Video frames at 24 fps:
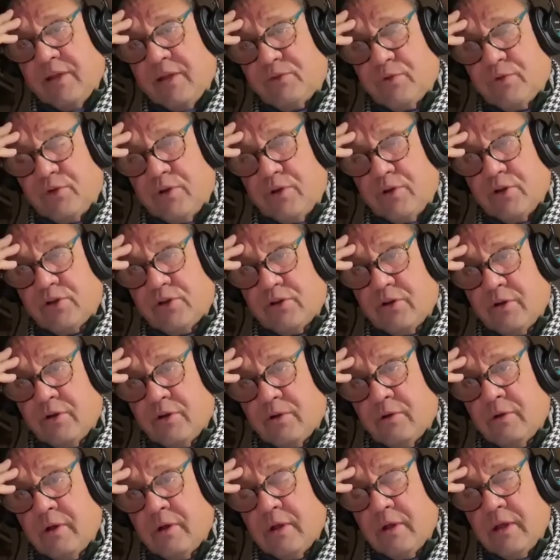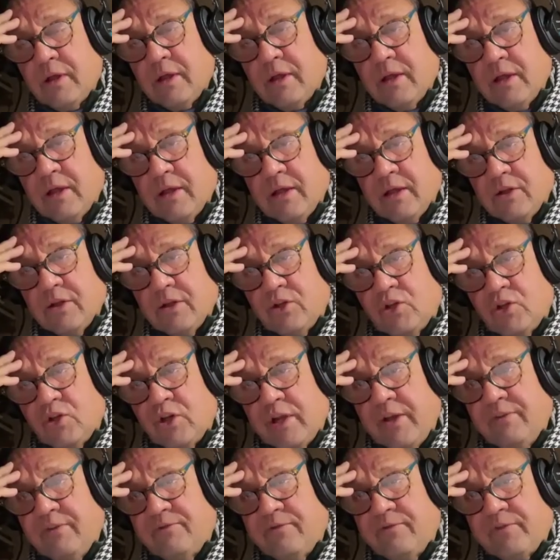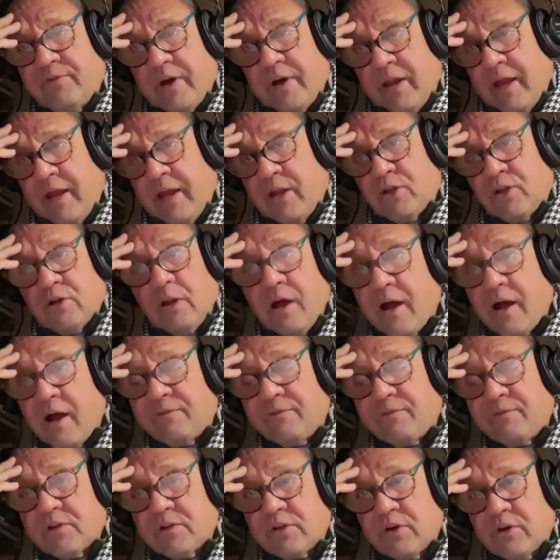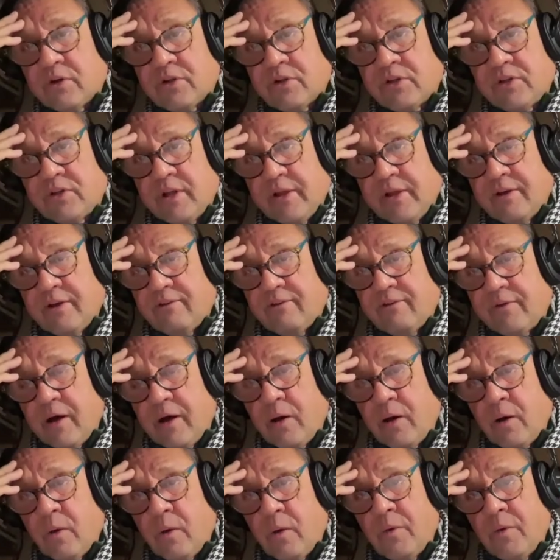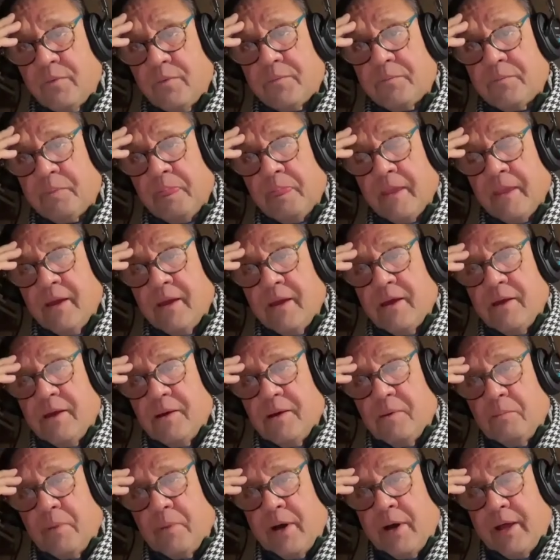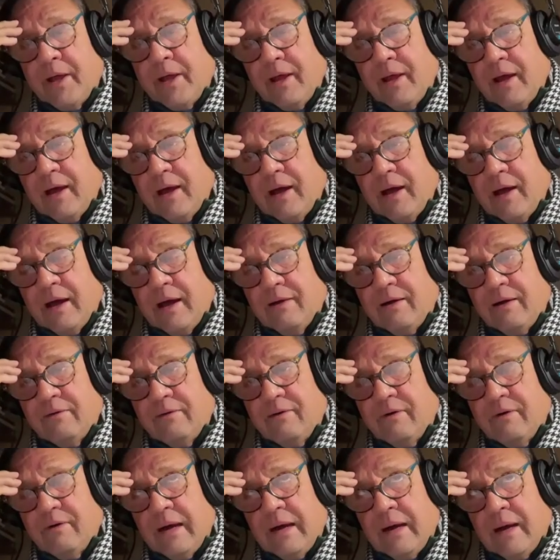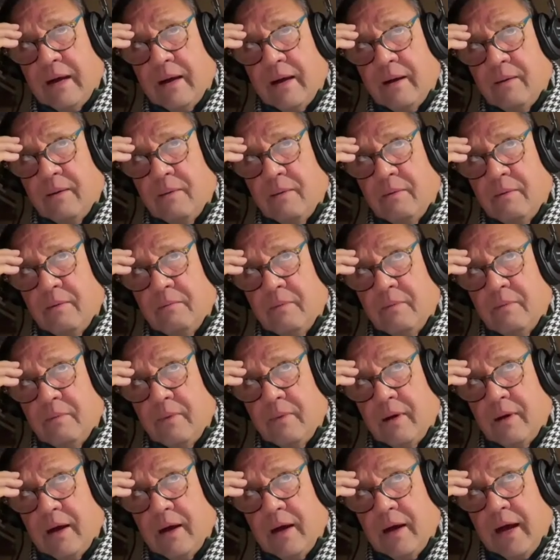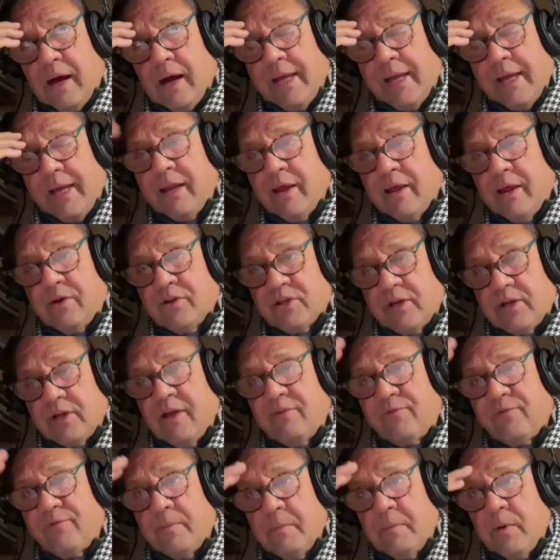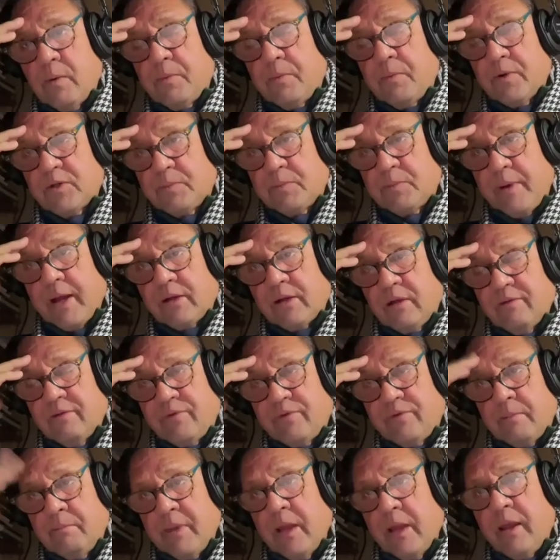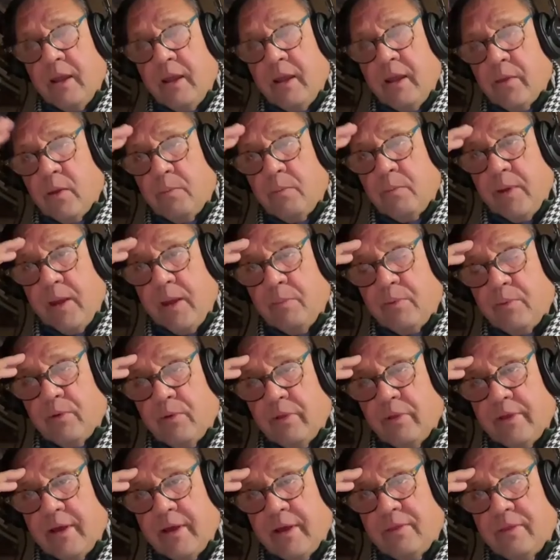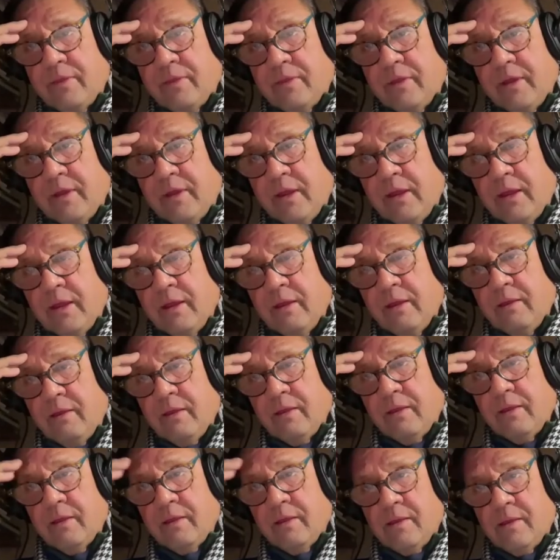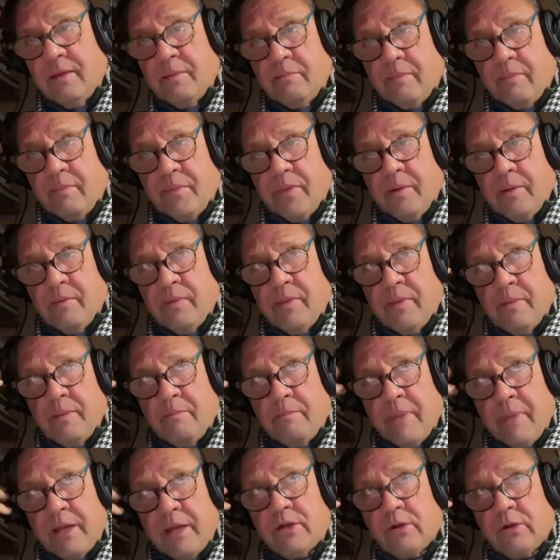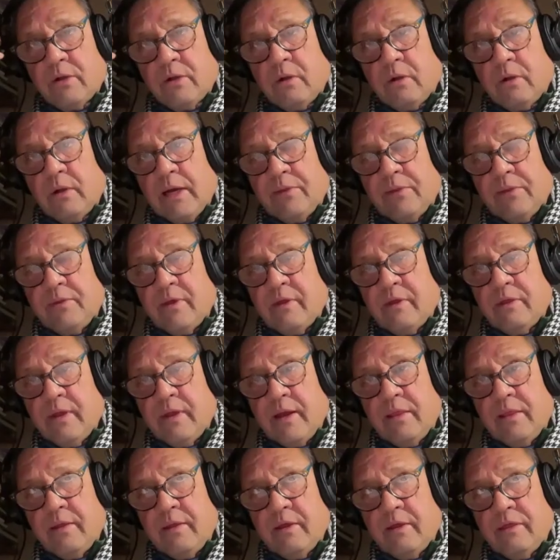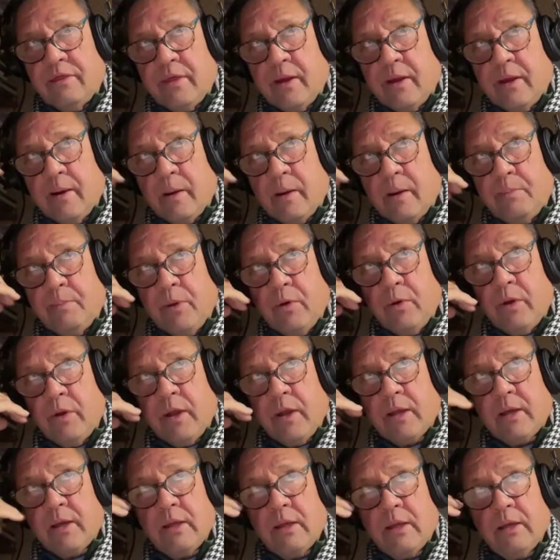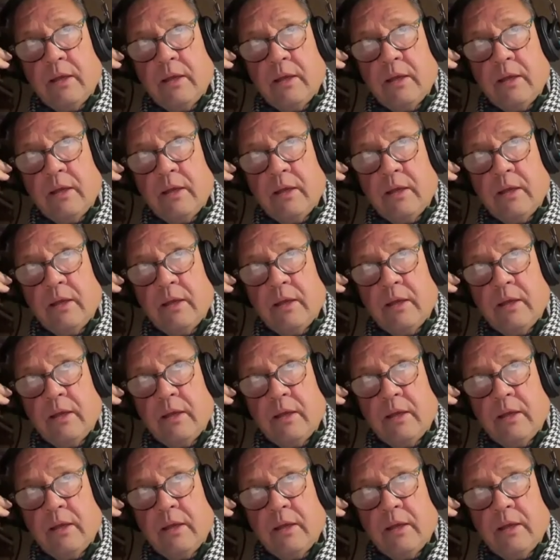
traditional chief financial officer, CFO. Mm-hmm. But I can understand from your perspective and meeting other people that the mental and the therapeutic